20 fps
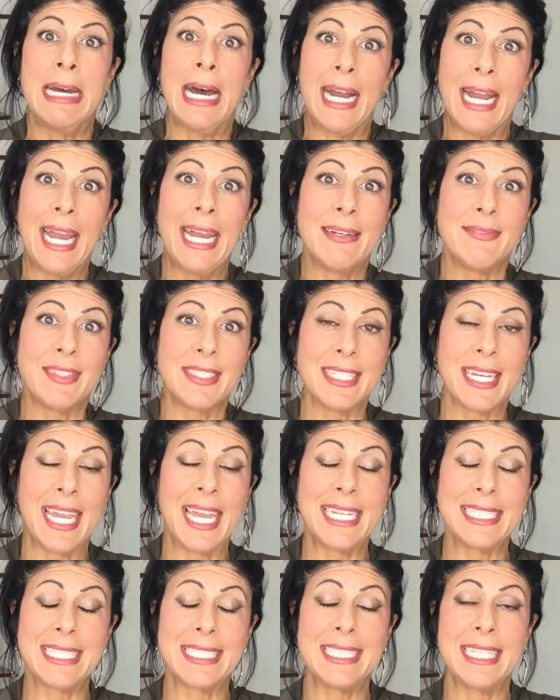I
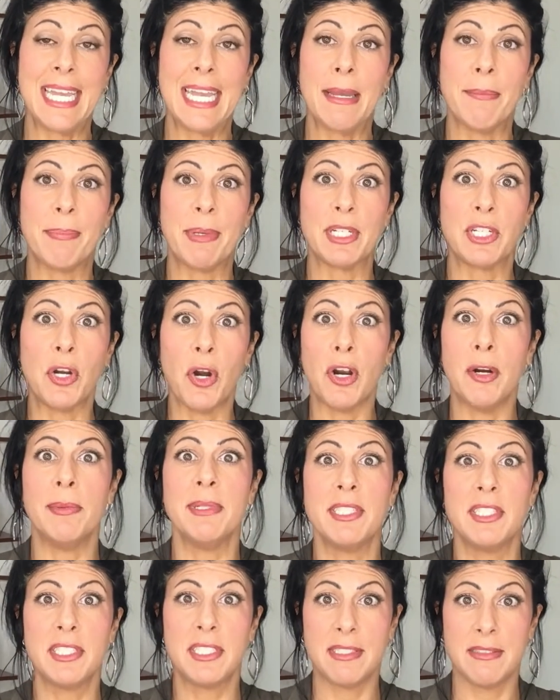hate to say it, but
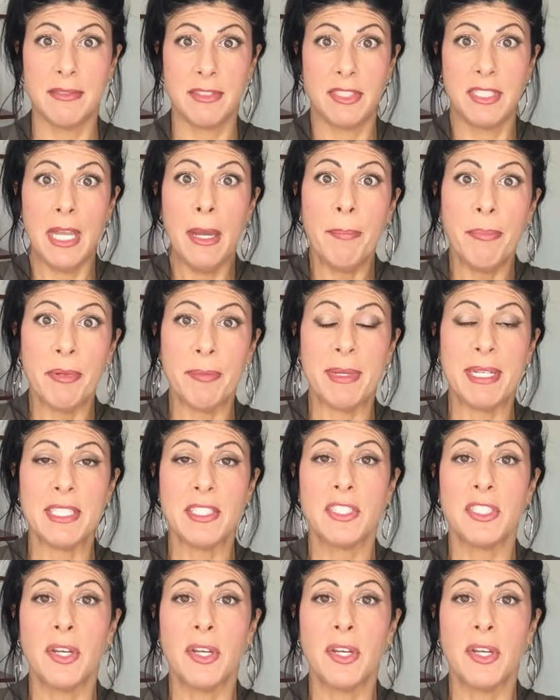garbage supplements.